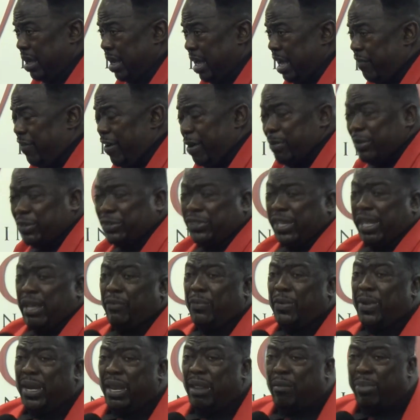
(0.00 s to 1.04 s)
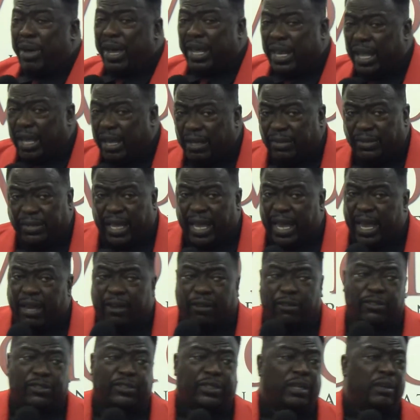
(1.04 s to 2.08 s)
If I'm going to steal from anybody else, I ain't
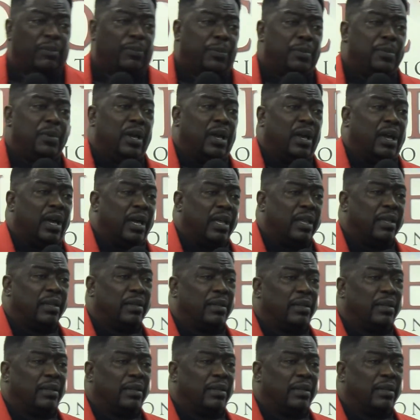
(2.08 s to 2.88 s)
going to steal from God.